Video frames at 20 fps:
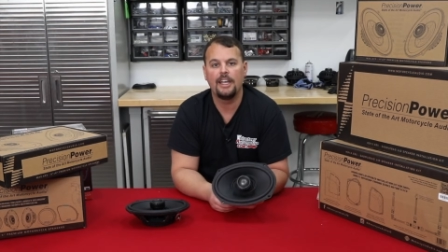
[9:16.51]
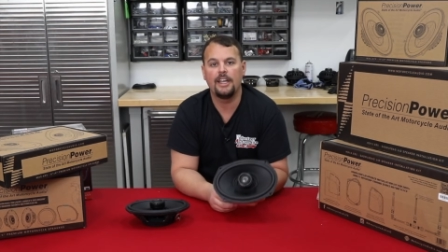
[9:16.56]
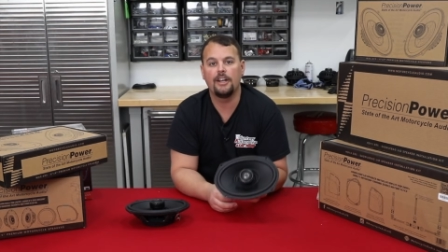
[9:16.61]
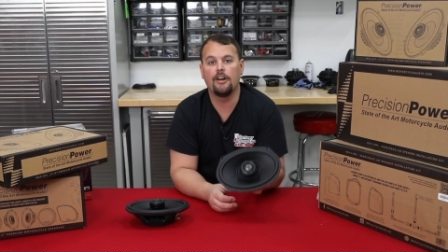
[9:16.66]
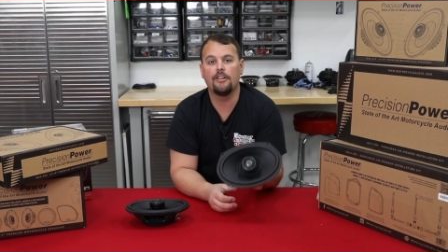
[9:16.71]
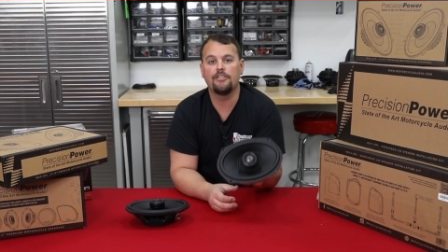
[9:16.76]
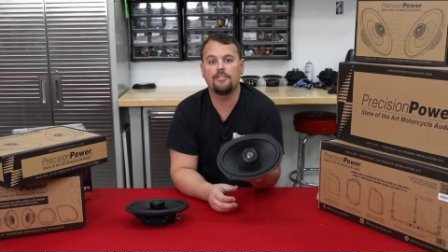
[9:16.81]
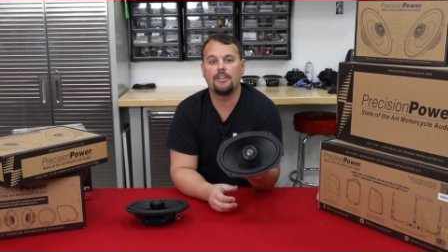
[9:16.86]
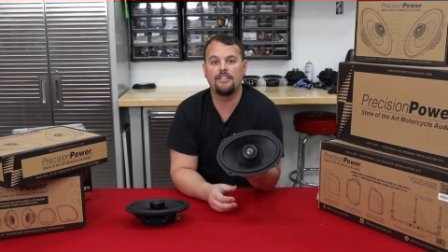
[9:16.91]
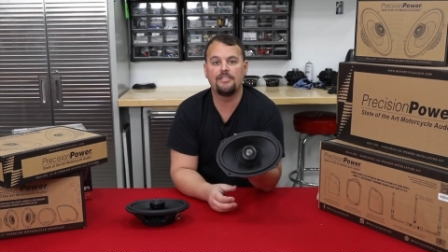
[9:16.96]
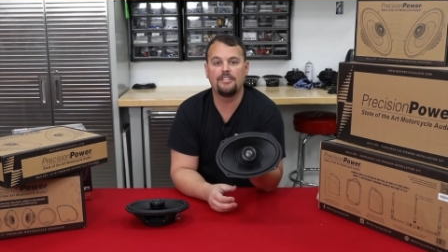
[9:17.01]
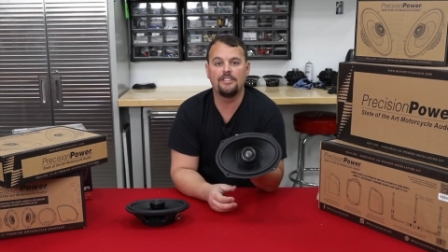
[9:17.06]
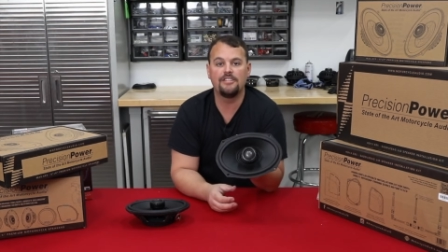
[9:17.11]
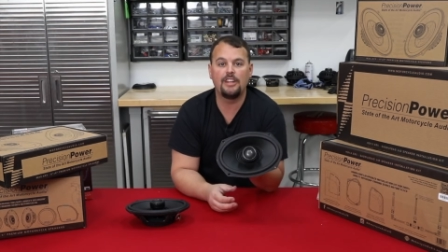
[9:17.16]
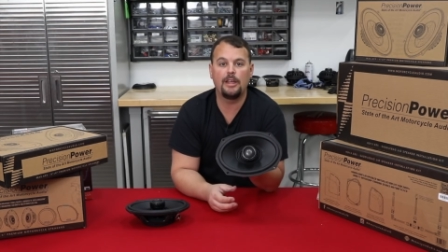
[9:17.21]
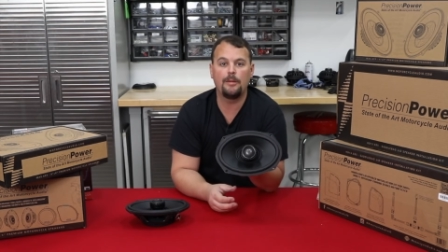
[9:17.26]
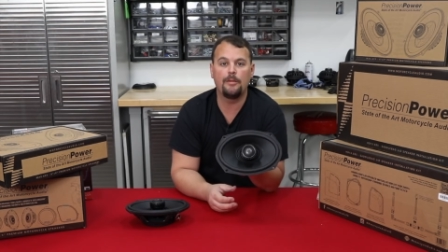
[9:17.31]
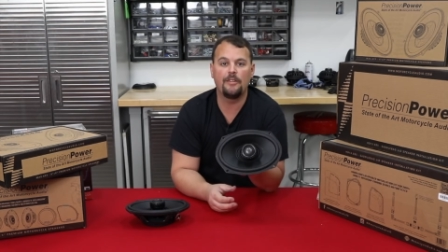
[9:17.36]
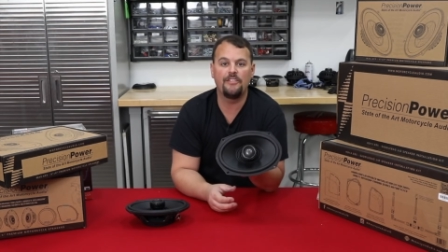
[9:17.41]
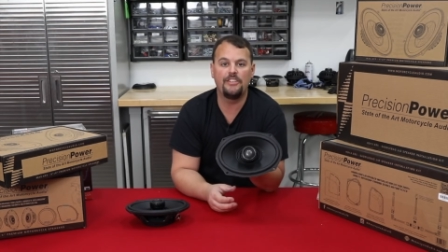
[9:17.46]
It also has the
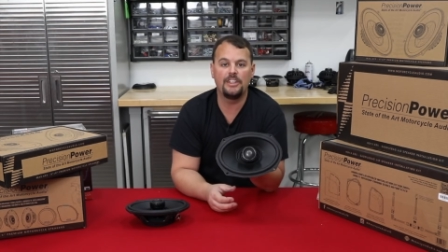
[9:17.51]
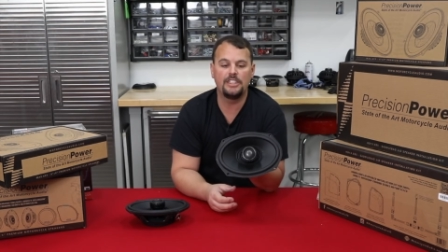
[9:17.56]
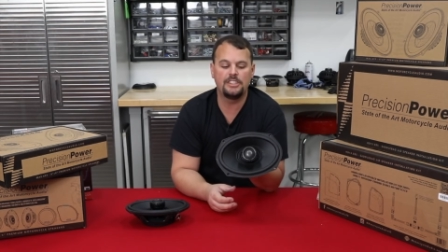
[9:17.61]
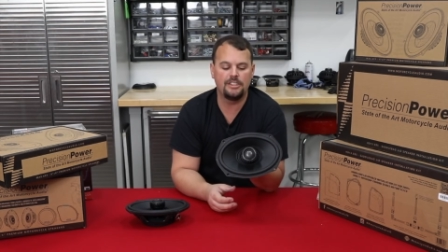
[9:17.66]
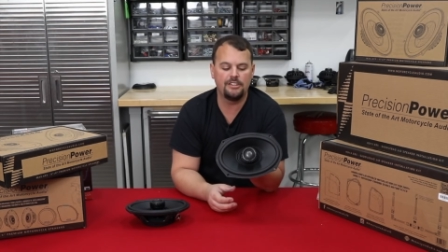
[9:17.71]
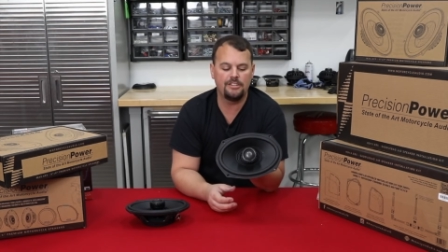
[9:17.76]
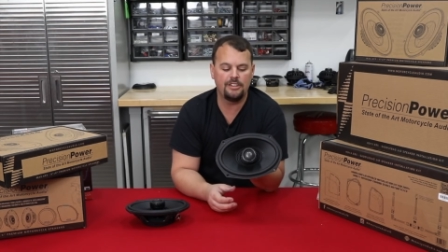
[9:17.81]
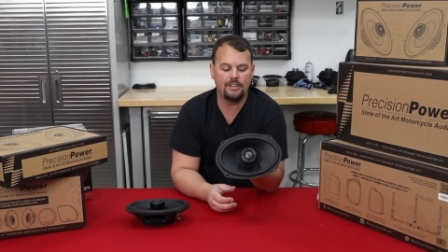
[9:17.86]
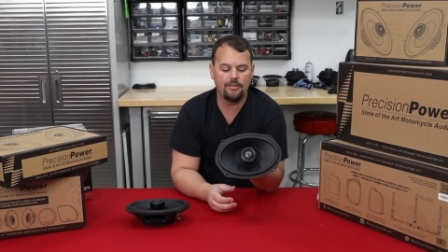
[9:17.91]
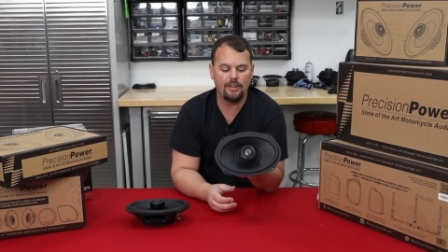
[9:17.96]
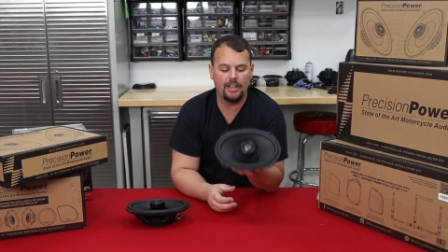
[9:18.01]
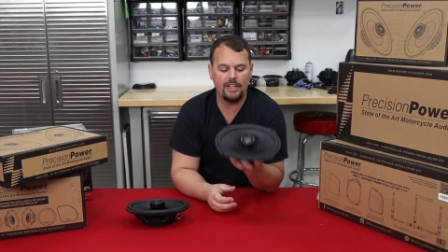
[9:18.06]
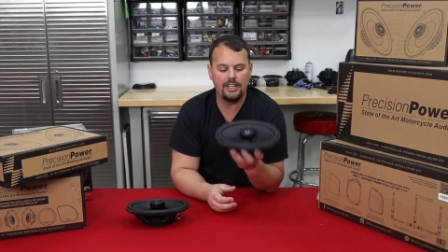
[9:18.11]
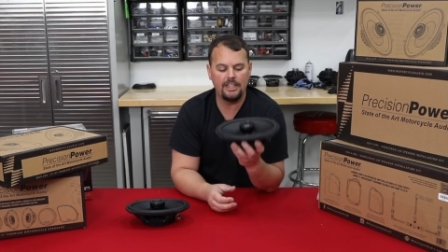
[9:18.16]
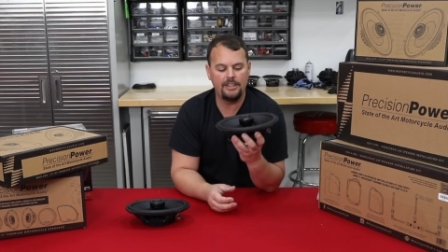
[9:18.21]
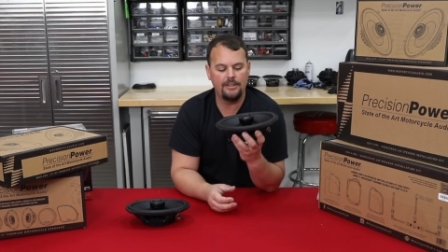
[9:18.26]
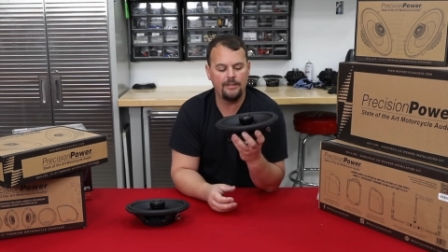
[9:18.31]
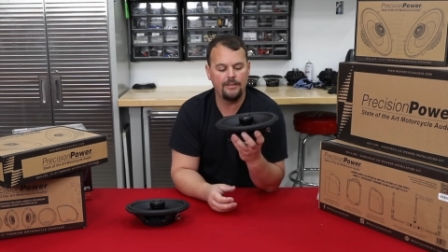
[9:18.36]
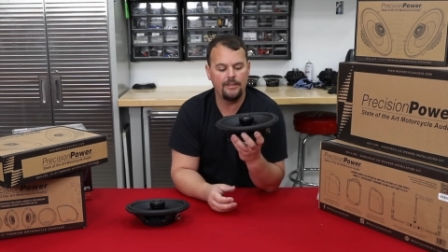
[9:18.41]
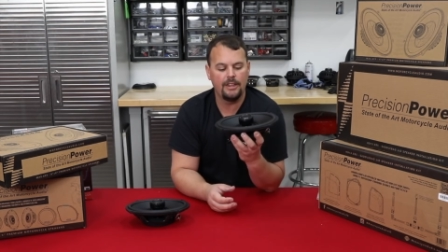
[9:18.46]
same efficiency
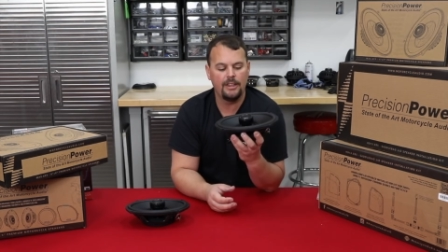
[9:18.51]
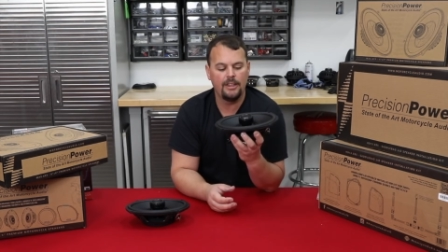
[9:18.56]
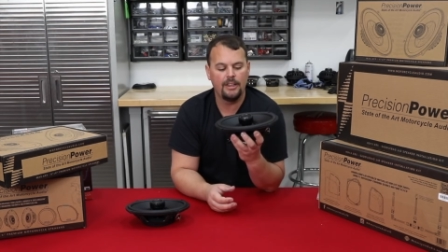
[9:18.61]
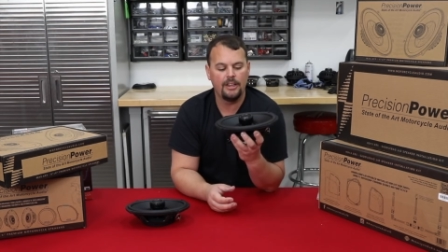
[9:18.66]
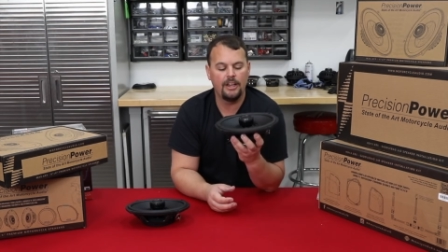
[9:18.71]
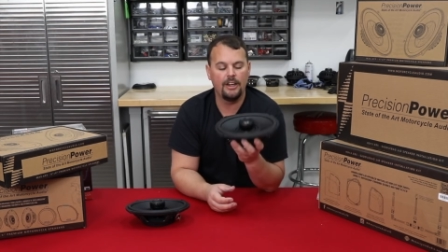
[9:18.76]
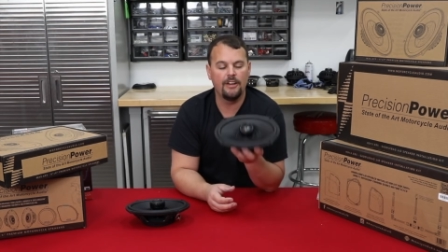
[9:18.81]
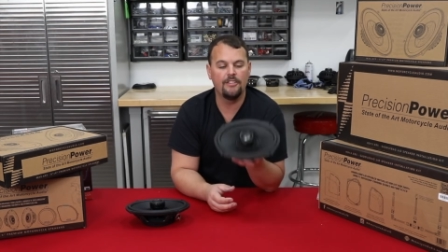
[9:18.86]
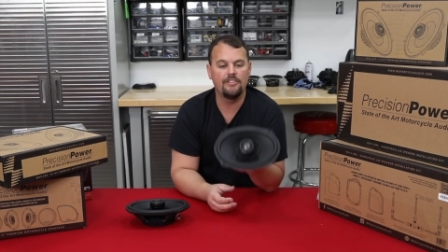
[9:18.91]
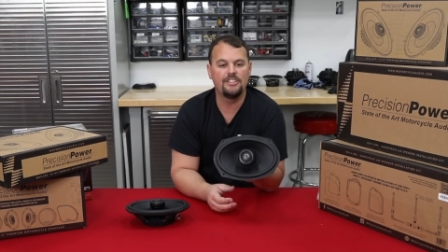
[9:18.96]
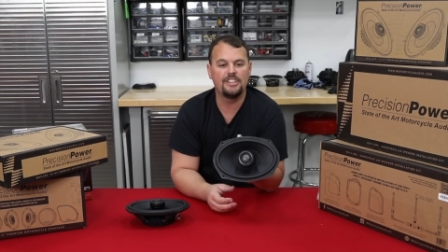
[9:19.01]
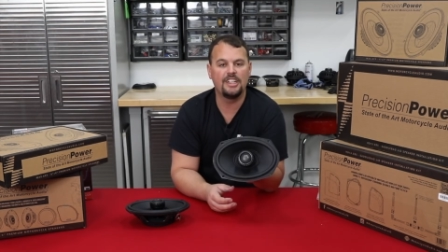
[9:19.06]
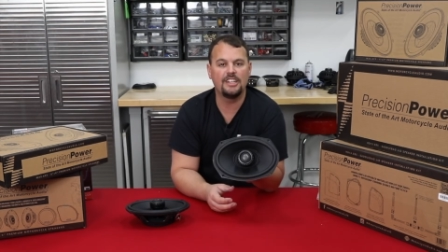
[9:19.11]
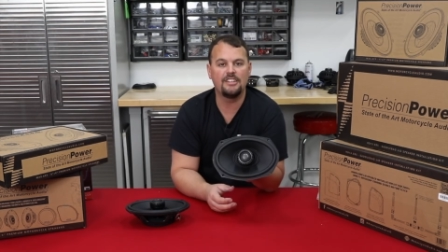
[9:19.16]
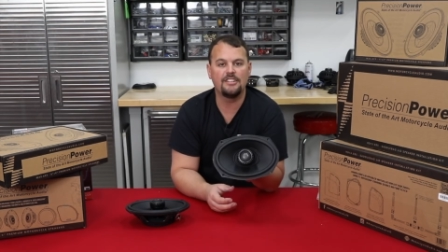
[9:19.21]
rating of